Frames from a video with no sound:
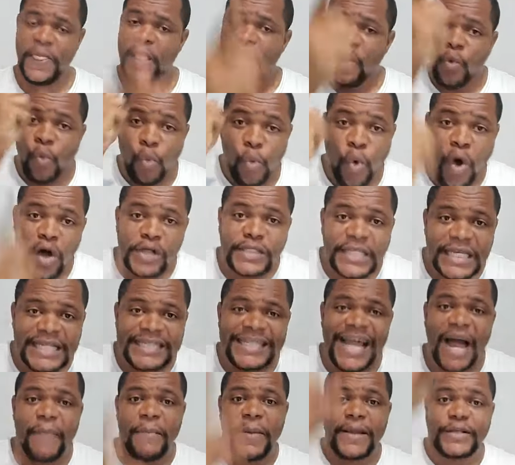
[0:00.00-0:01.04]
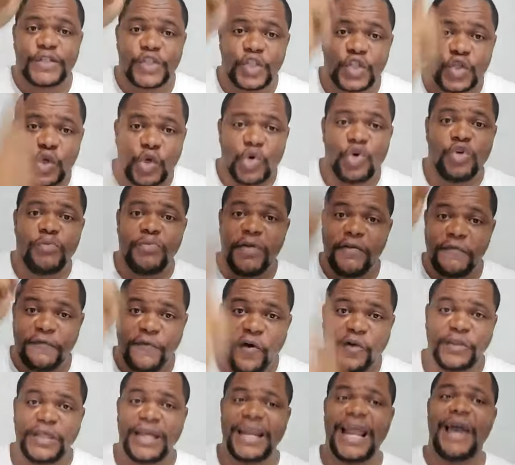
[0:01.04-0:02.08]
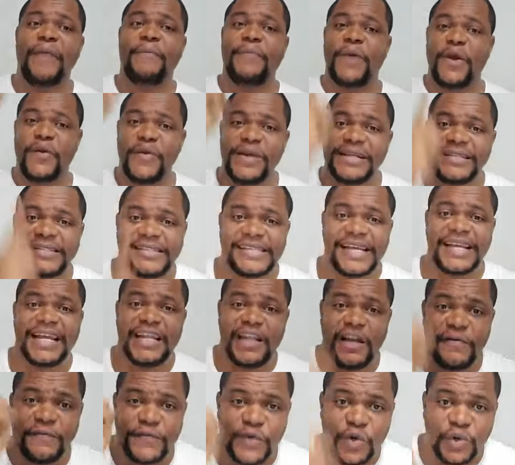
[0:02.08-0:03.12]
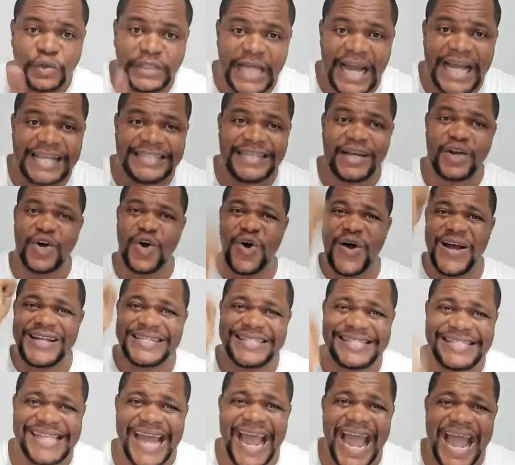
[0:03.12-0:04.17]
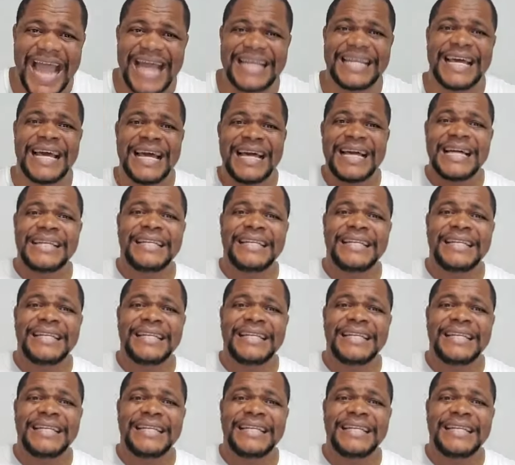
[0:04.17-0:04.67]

Wasn't that bestowed before the Liberian Senate a few days ago and said